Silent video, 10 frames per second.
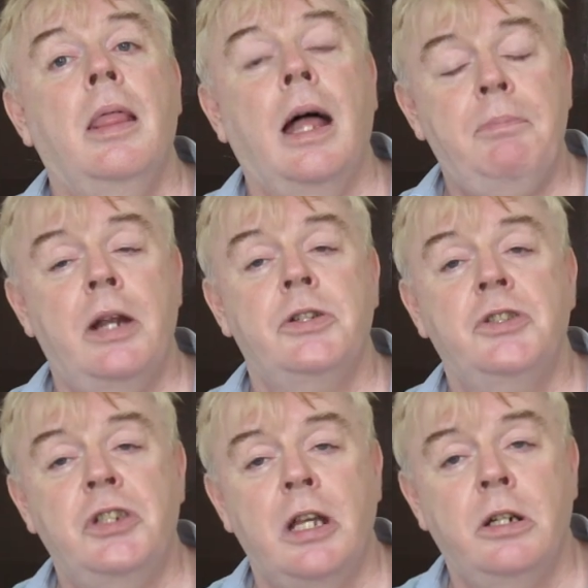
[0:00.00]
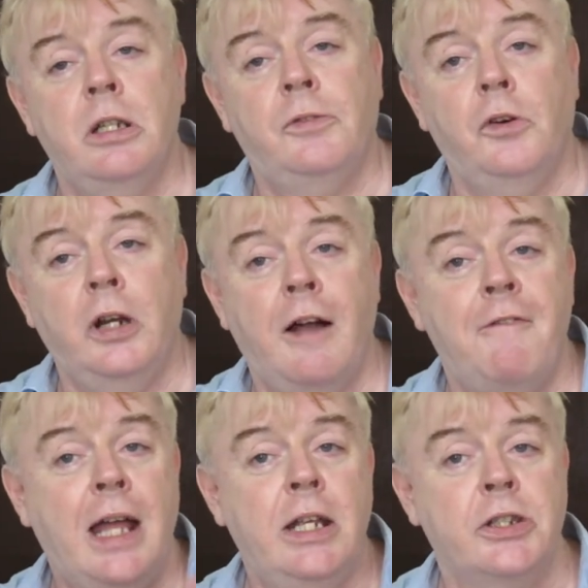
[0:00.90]
that person's gender dysphoria
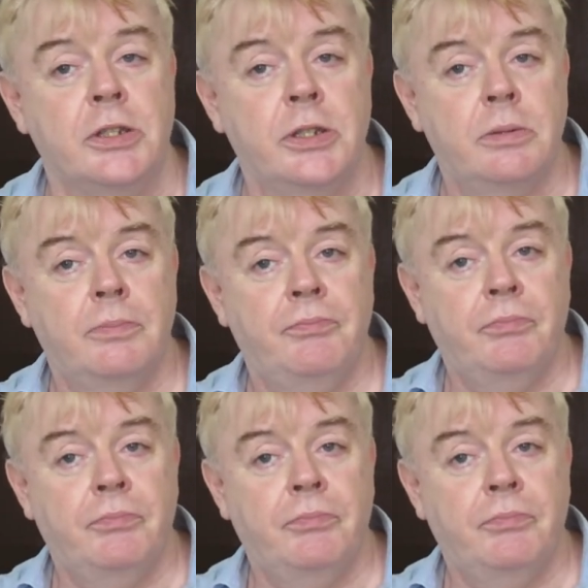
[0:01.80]
vanishes.